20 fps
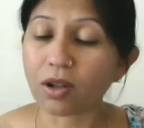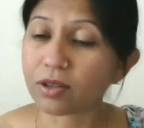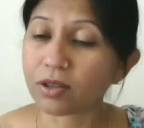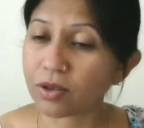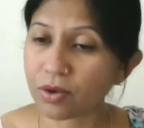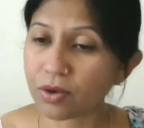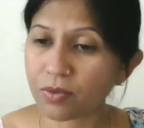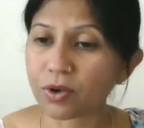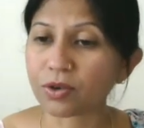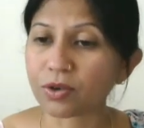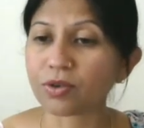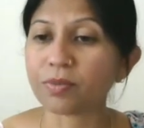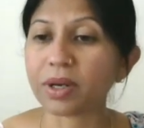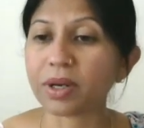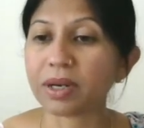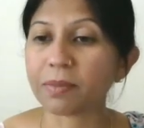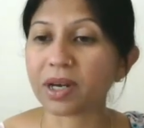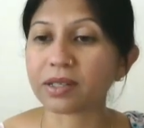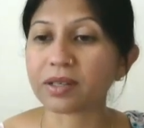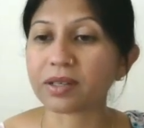you want to
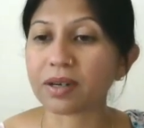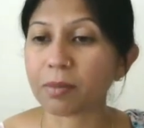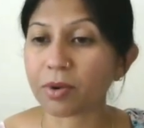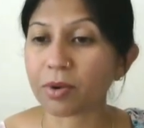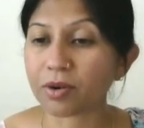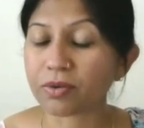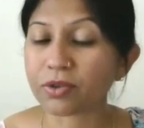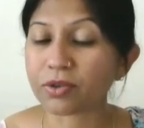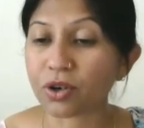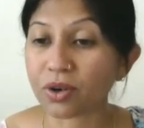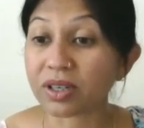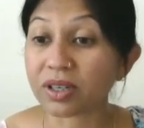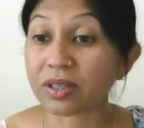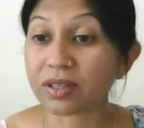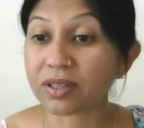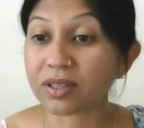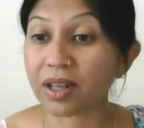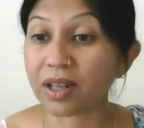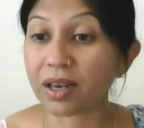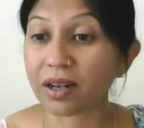minimize the number of
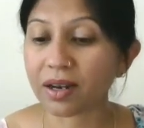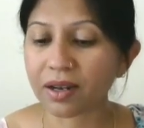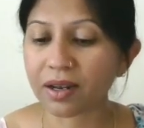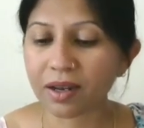joints there.